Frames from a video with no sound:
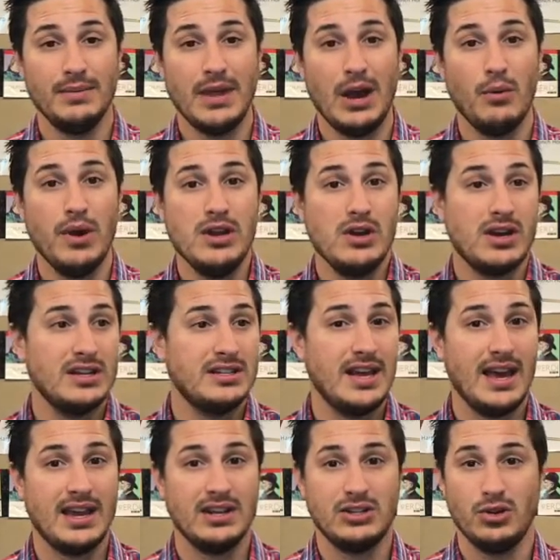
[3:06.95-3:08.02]
That way you can
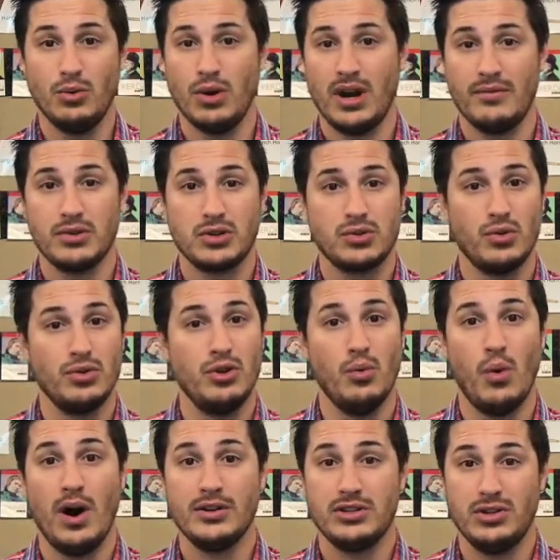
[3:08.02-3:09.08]
take it to whatever school you
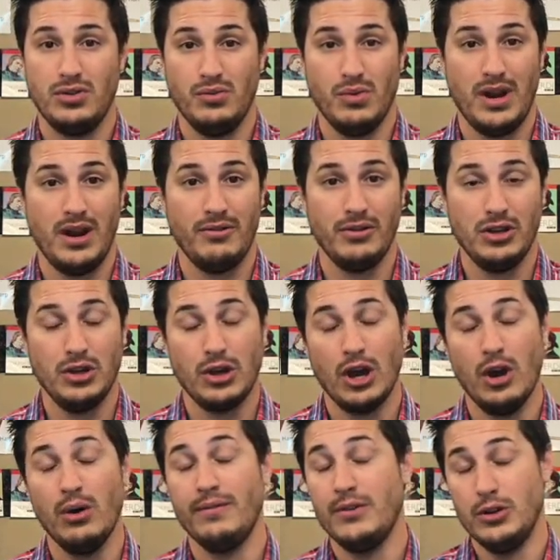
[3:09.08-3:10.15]
want to whenever you
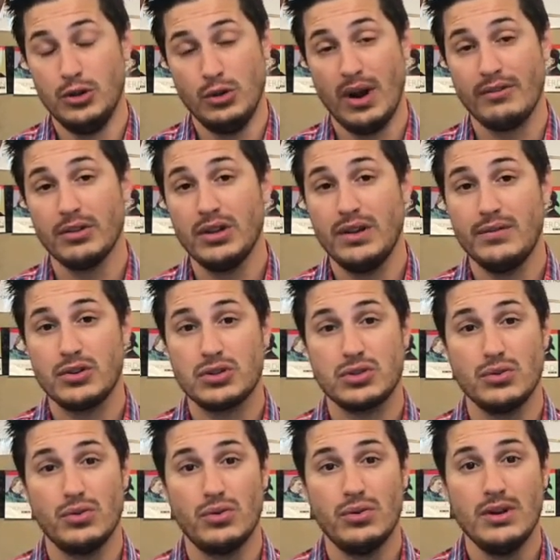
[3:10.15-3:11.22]
go, if you do ever leave your
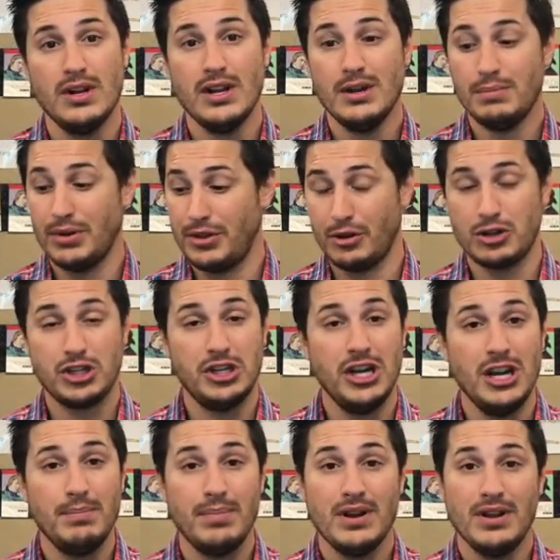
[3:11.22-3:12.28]
school. But they're
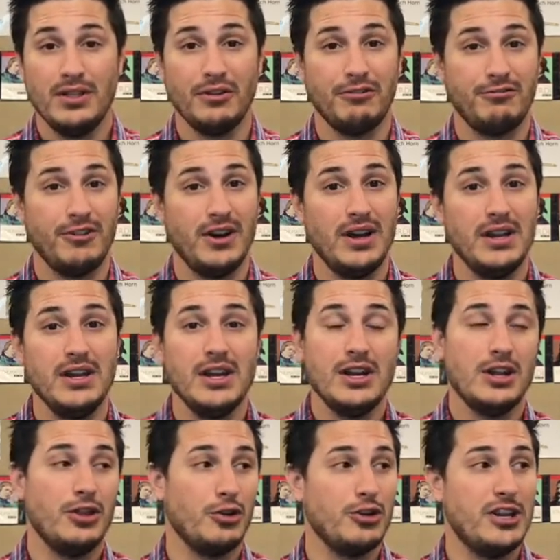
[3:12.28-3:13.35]
cheap, they're fun,
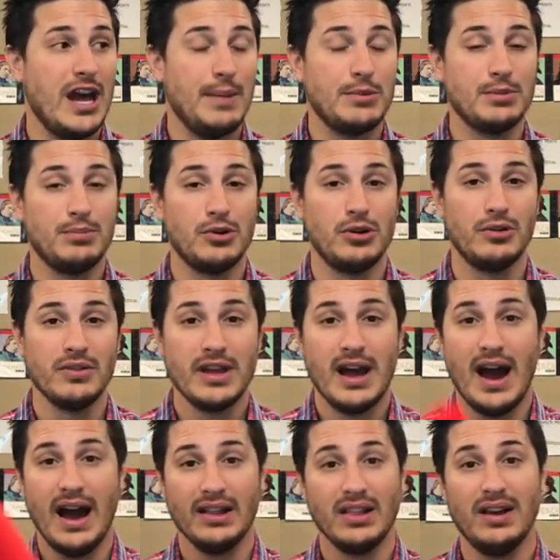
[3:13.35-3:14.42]
they're adaptable.
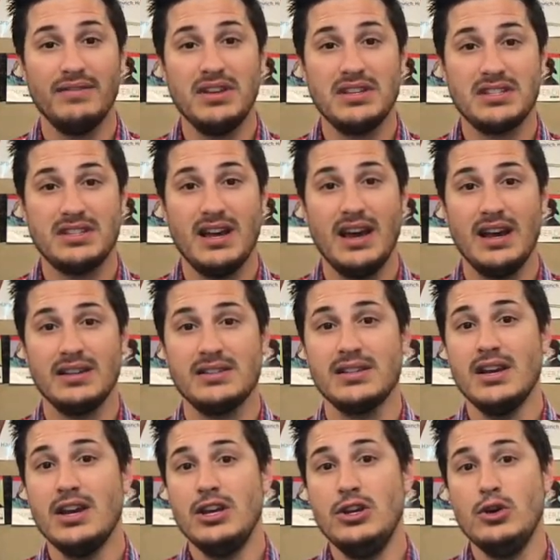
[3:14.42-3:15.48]
I love these things.
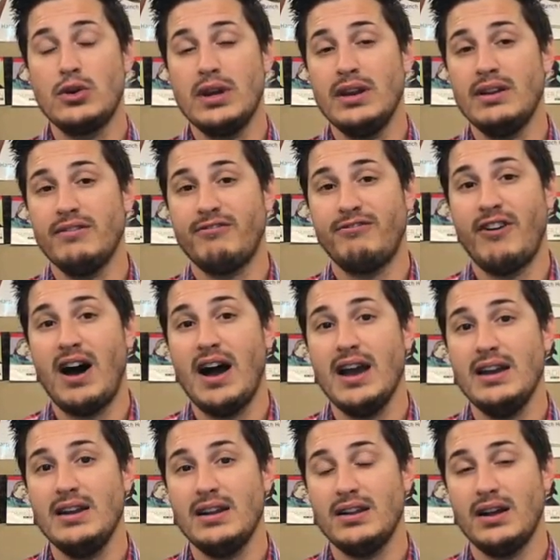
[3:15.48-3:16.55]
You can
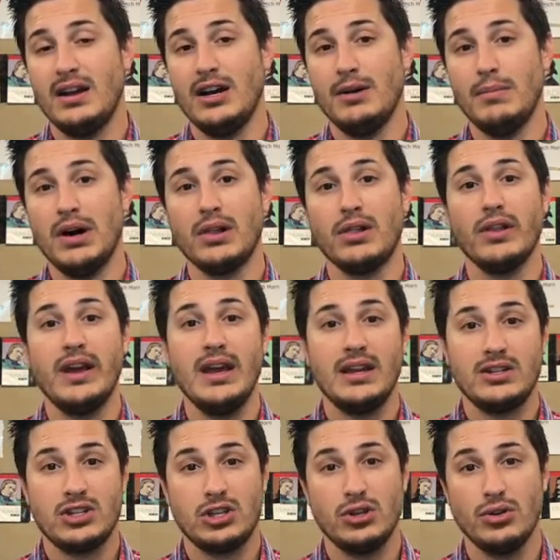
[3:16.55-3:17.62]
find a
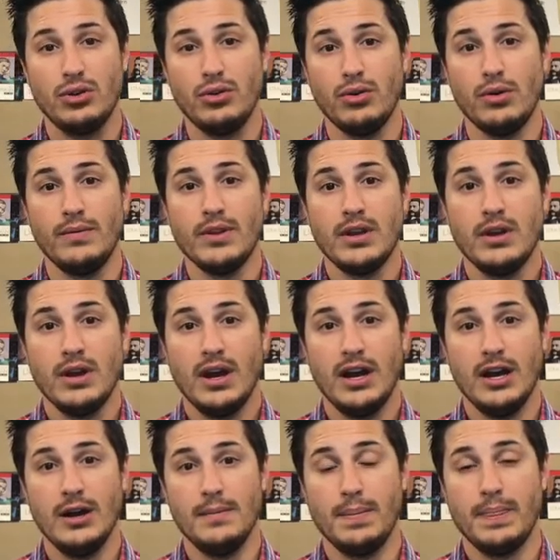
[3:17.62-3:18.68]
link to
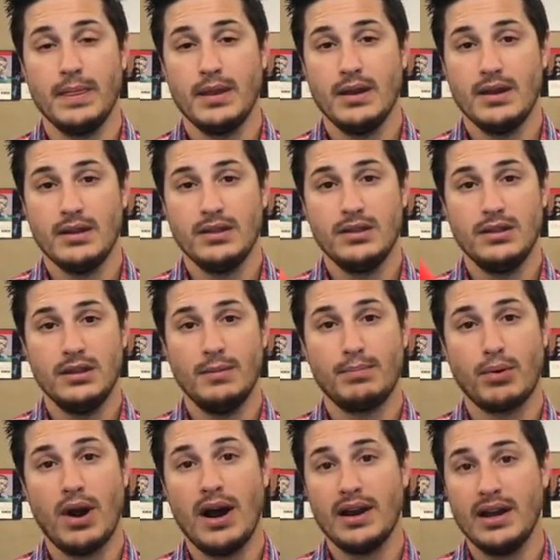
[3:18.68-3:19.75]
the
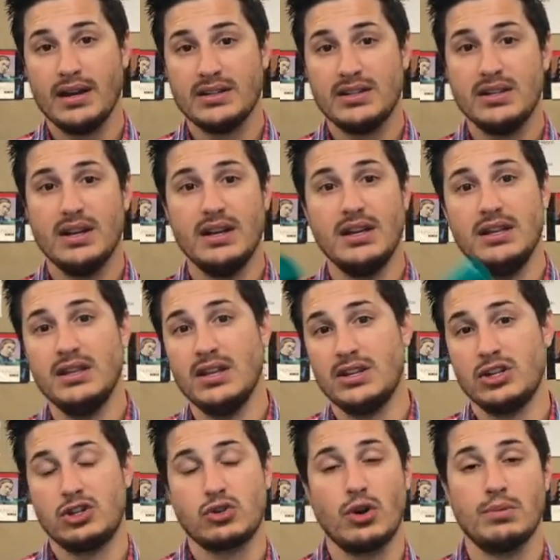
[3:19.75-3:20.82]
product in the
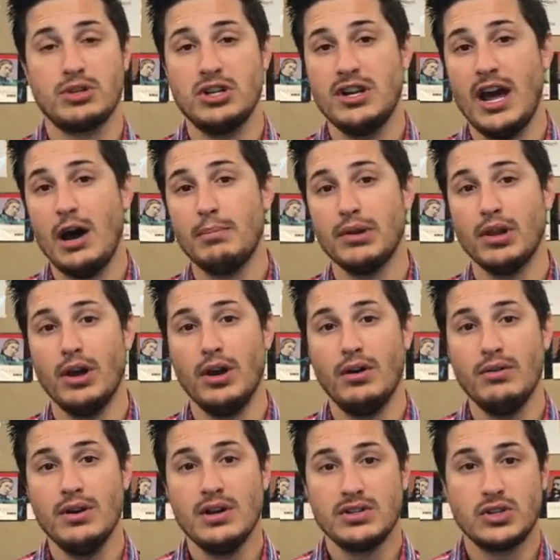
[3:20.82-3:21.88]
description down
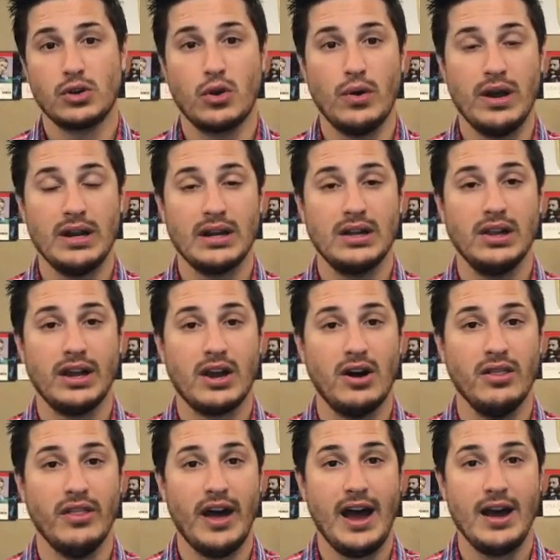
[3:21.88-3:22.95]
below. So go ahead and click
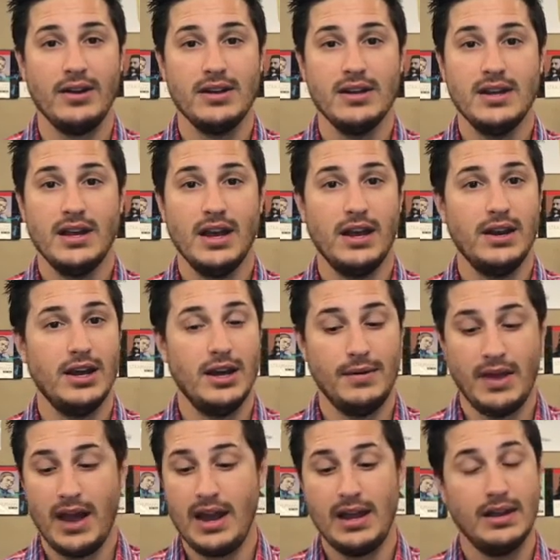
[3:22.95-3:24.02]
on that. And
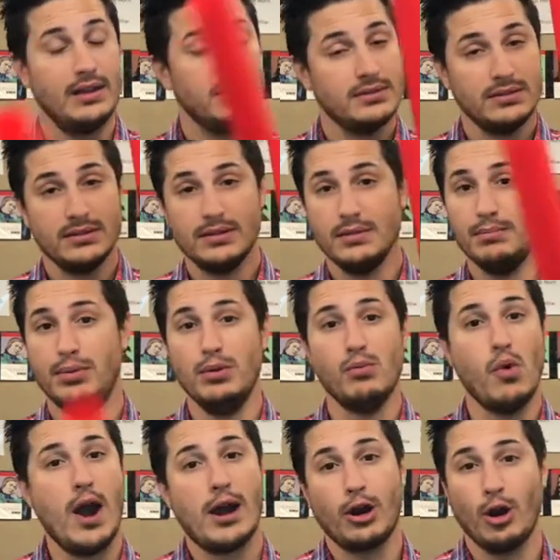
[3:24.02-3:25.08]
hey,
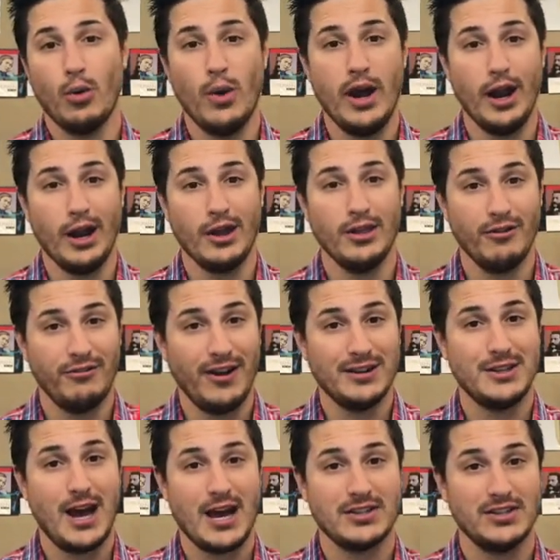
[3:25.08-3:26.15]
boomwhacker away. They're
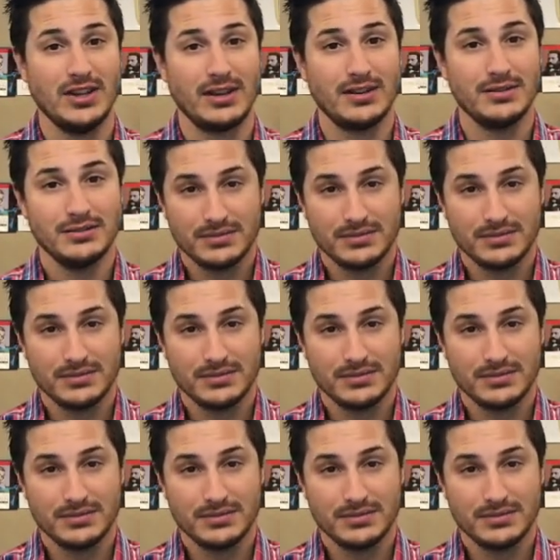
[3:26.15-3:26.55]
fantastic.